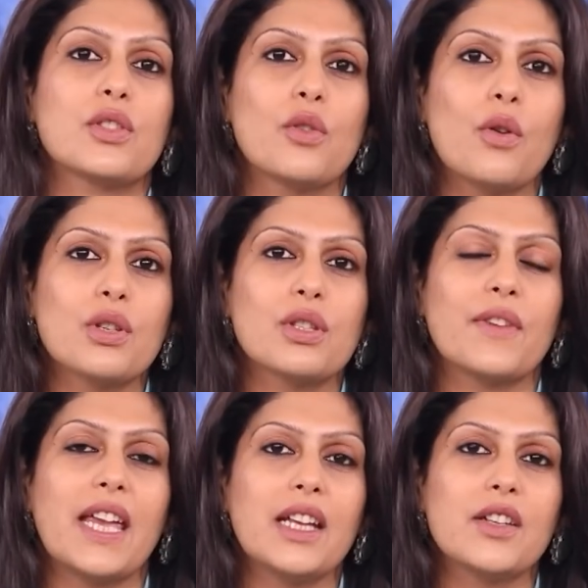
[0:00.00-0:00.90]
a source
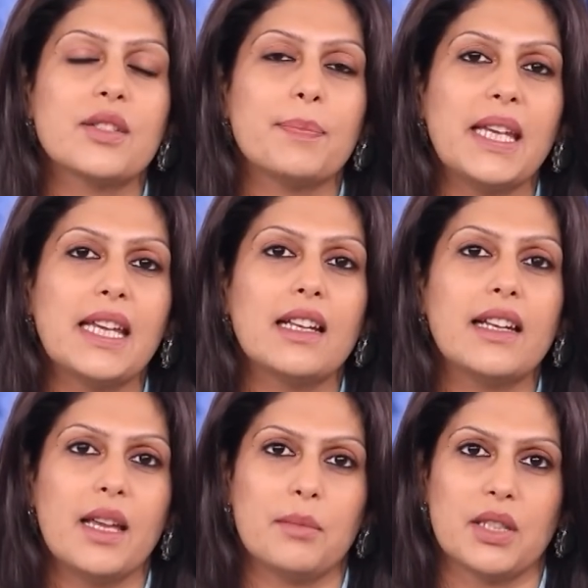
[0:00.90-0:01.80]
of English-speaking
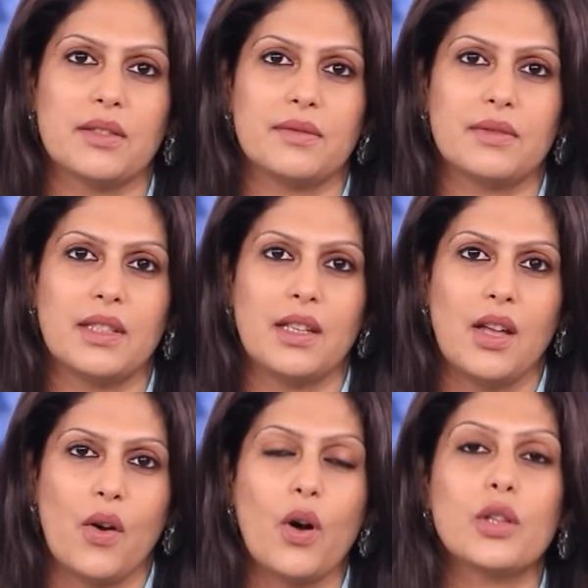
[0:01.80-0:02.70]
labor,
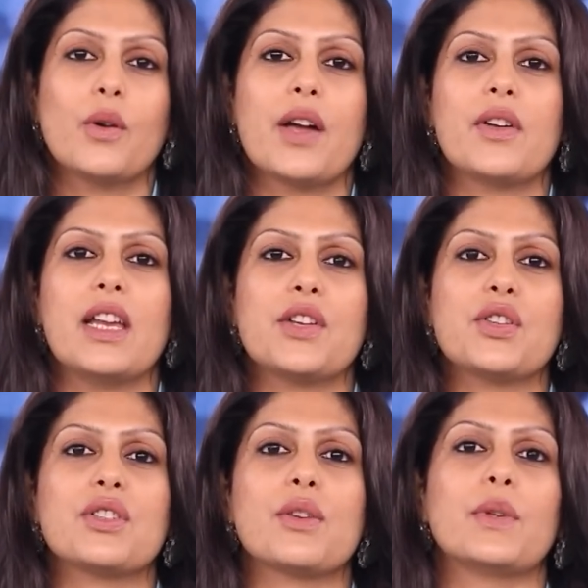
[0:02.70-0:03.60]
although our
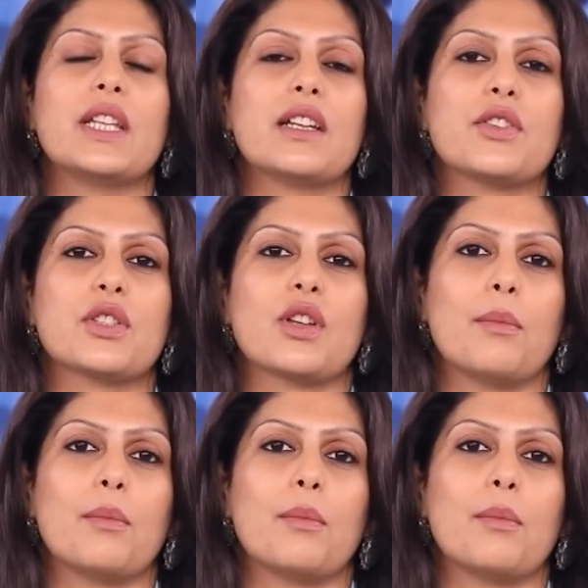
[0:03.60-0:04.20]
relationship with English is